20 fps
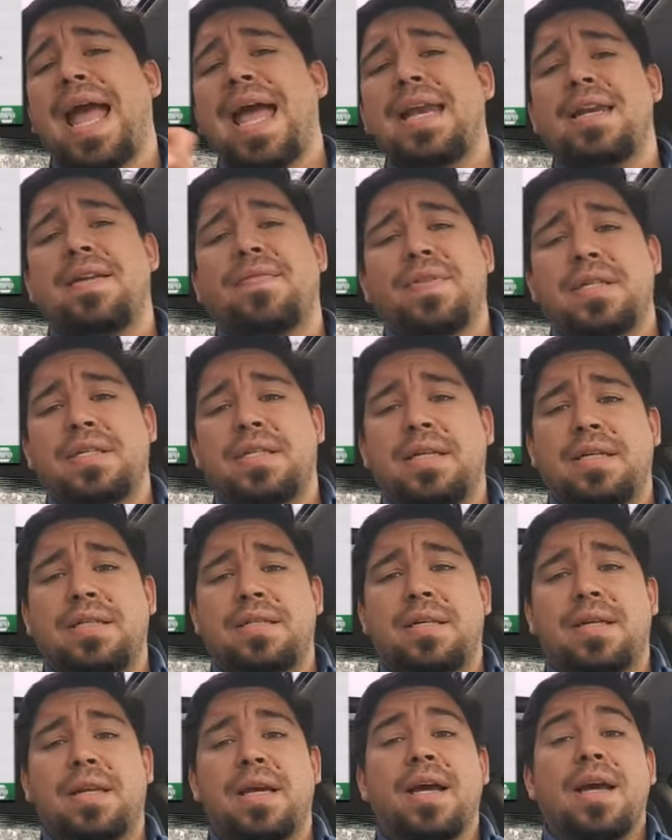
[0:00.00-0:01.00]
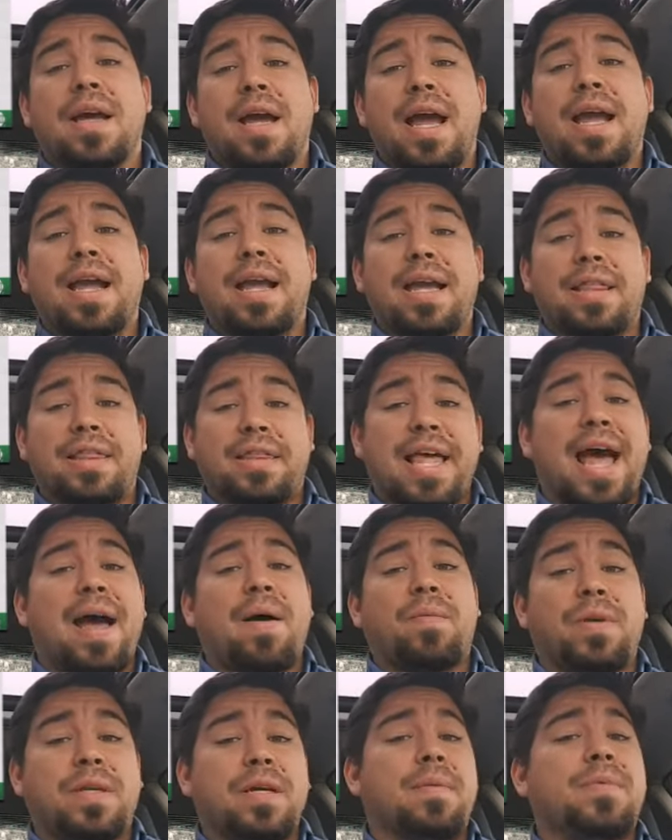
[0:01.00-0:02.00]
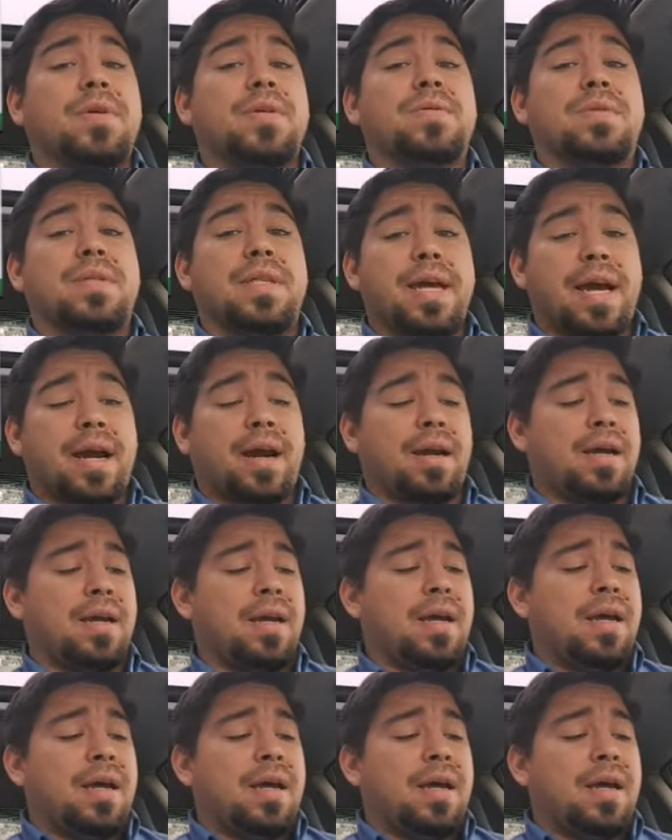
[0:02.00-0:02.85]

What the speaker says: end of the season and get that W's there.